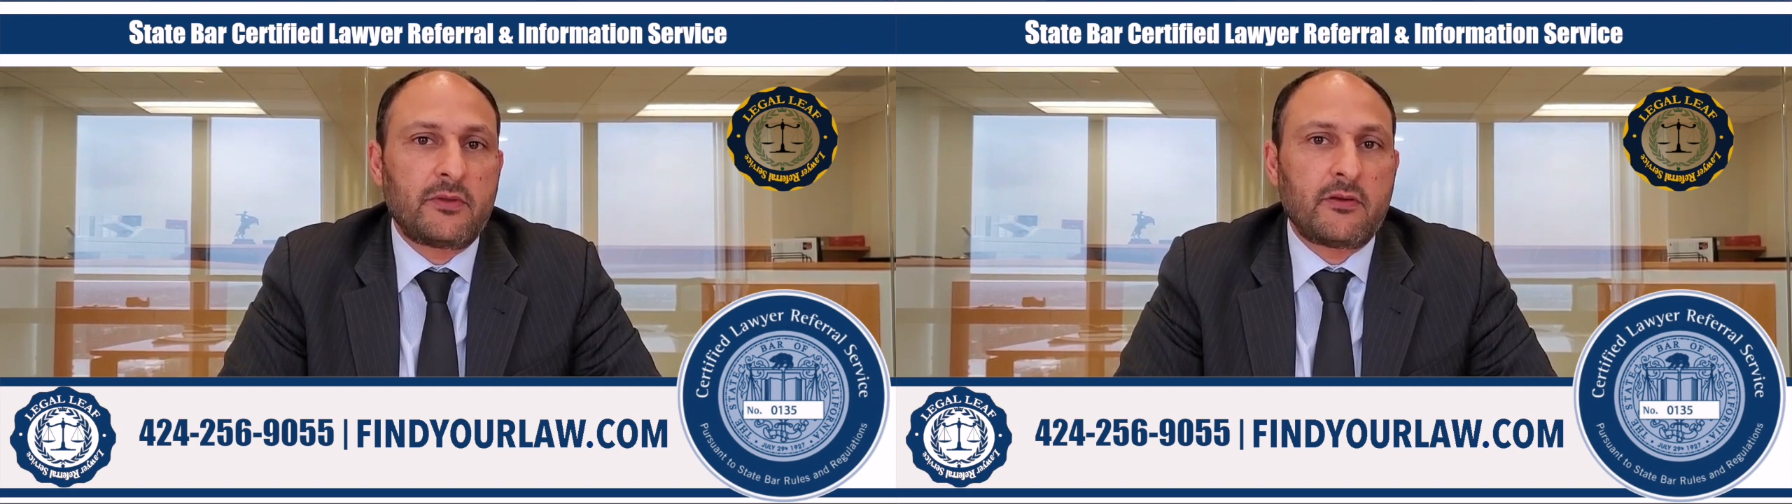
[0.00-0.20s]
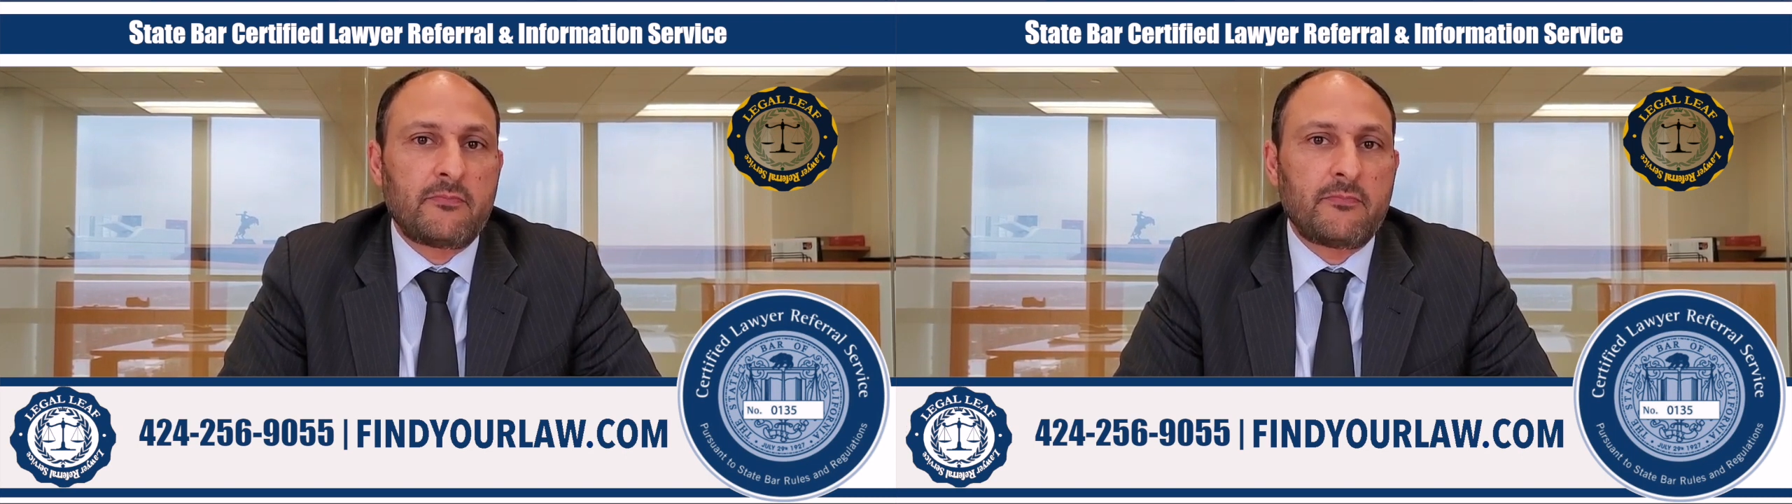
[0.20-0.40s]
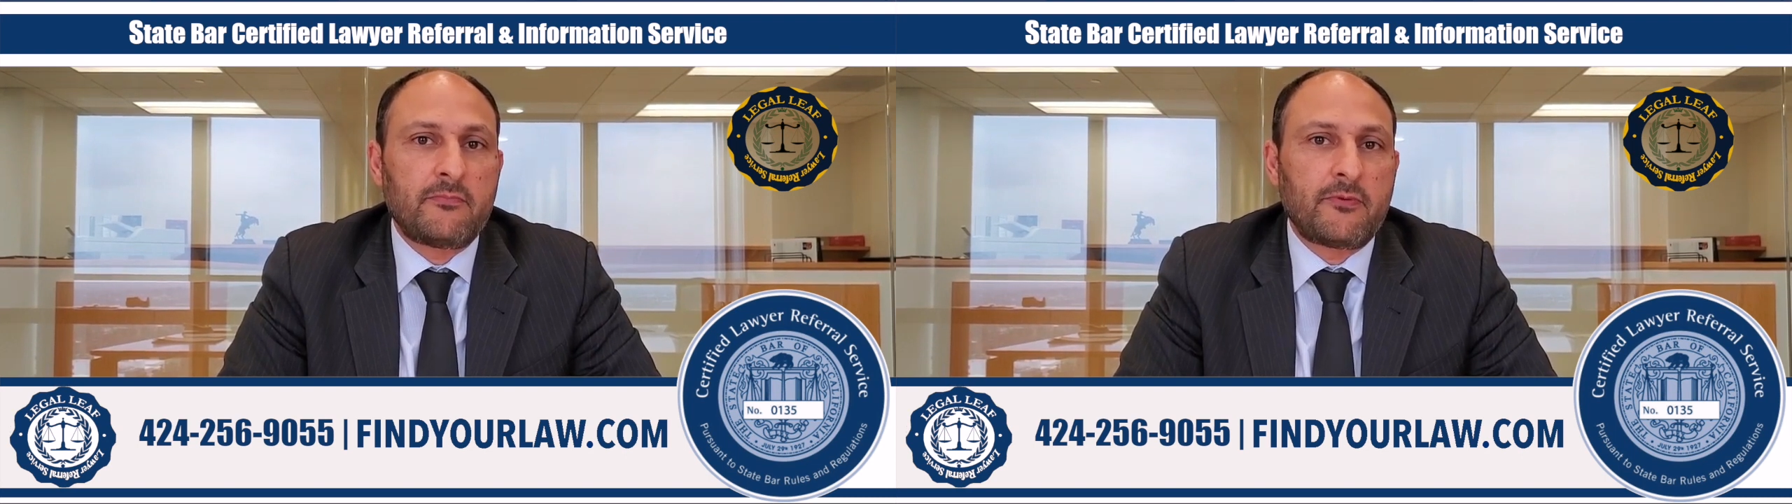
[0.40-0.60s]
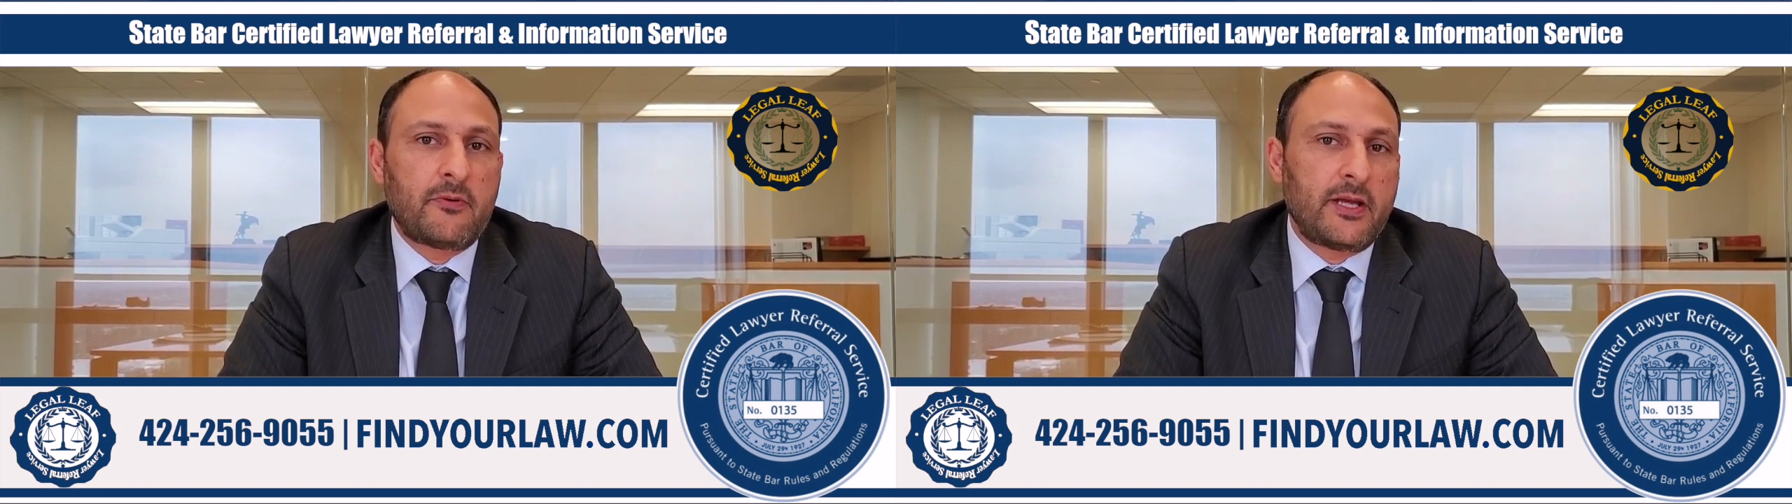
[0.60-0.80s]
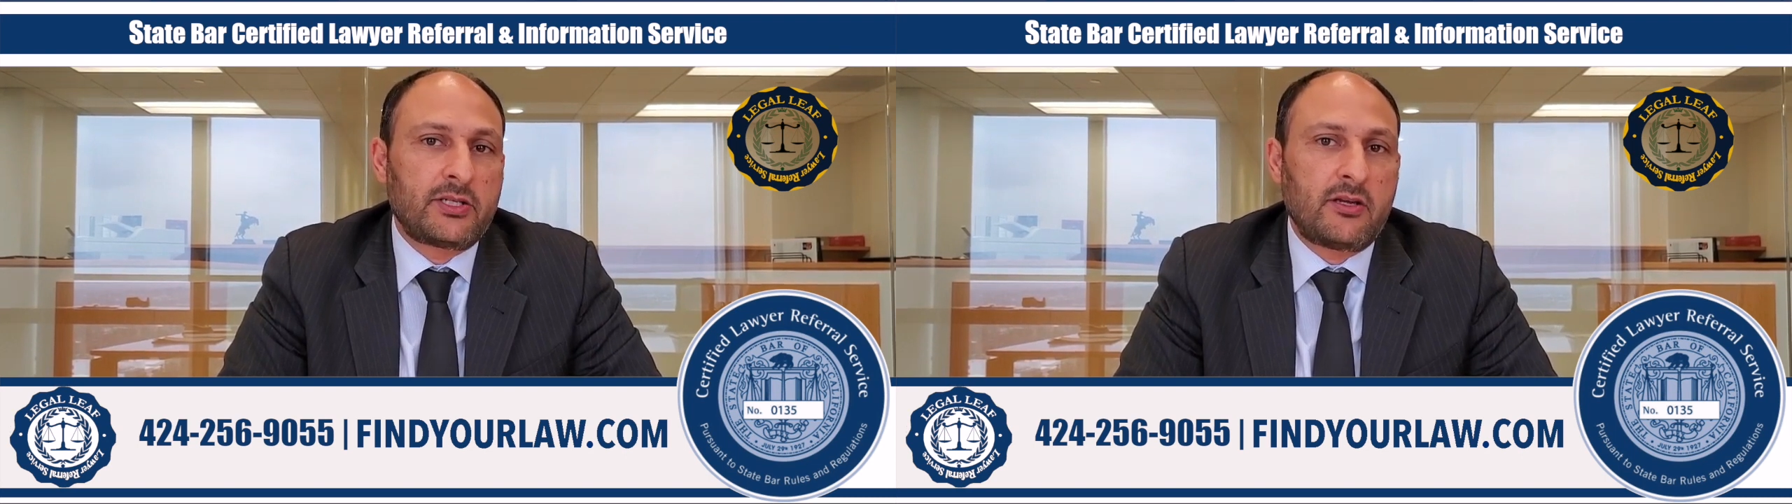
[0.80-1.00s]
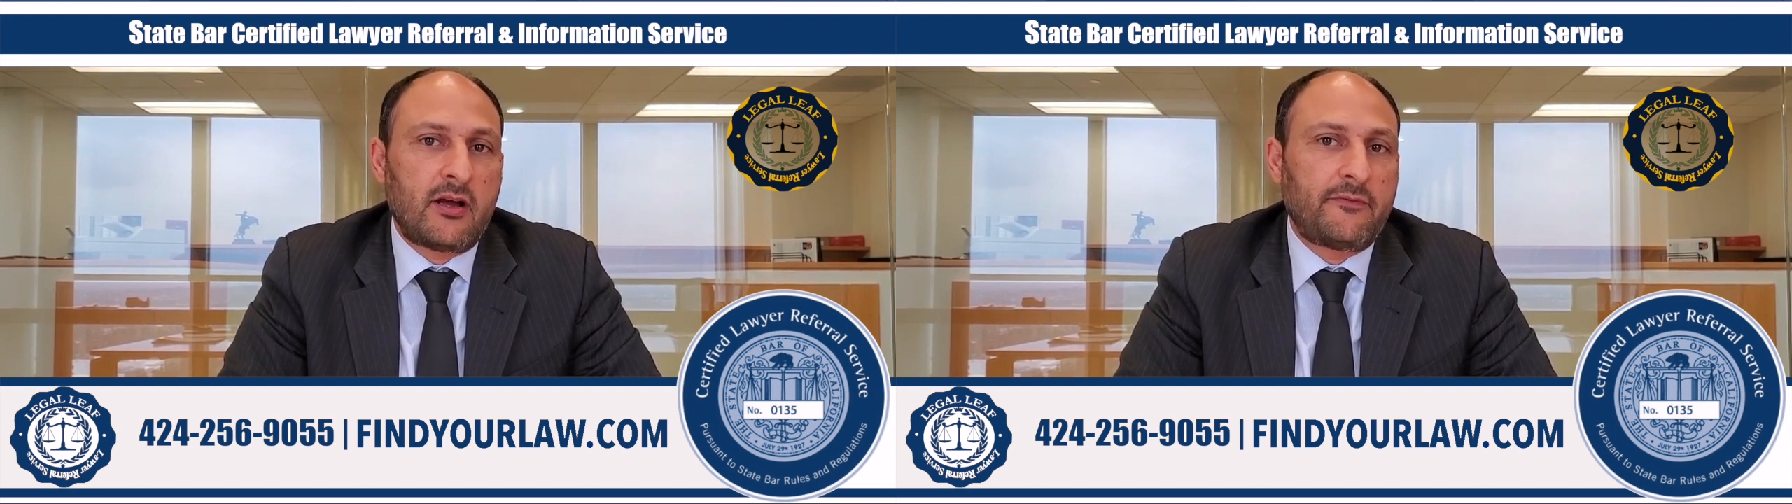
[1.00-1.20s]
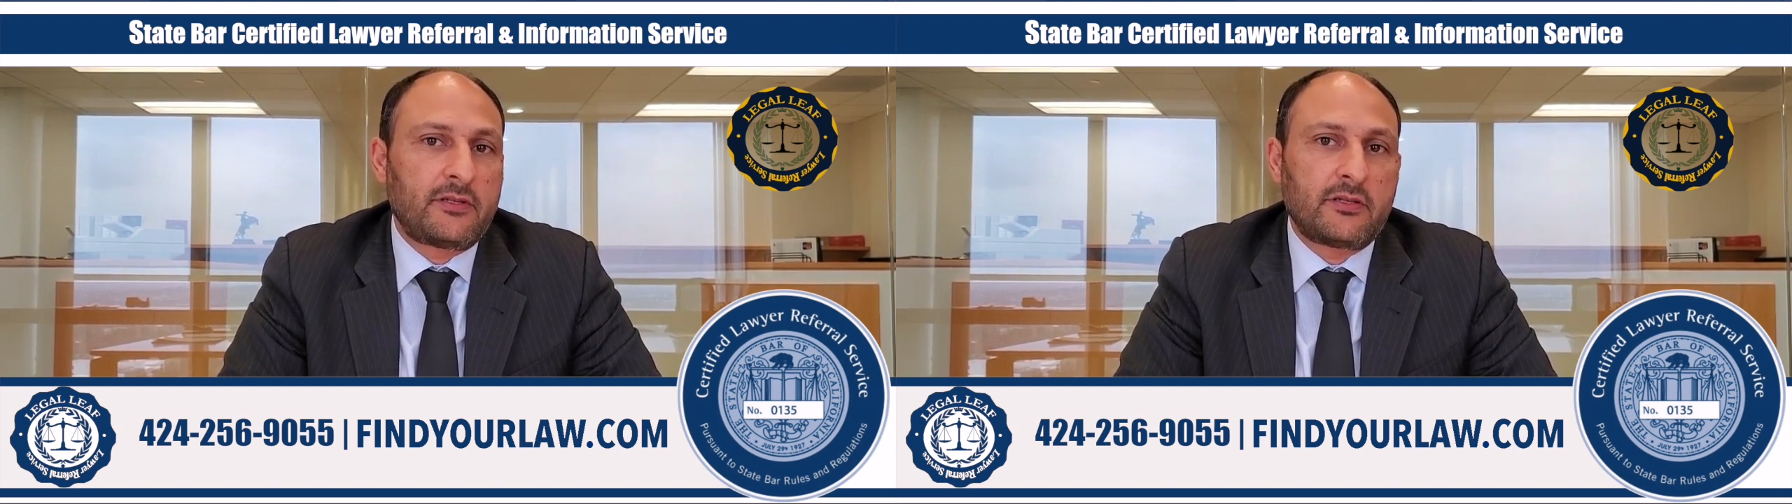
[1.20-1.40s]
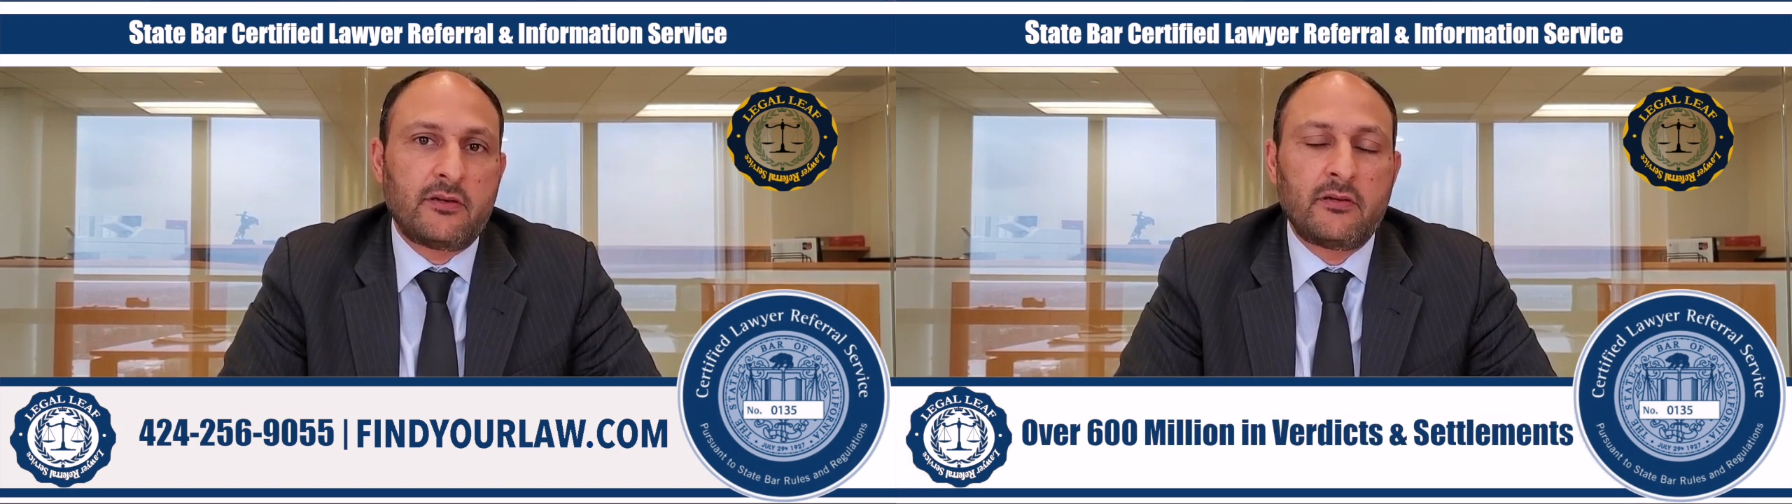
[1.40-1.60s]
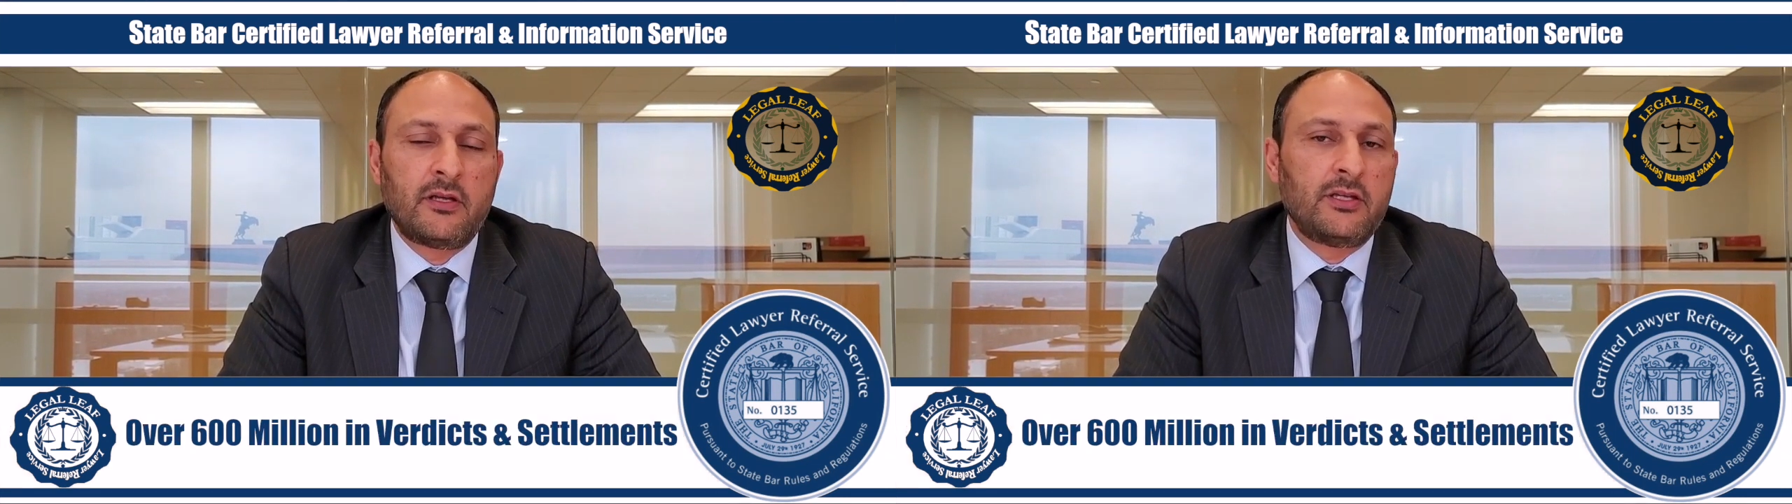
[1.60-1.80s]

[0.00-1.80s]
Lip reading: with a probation officer.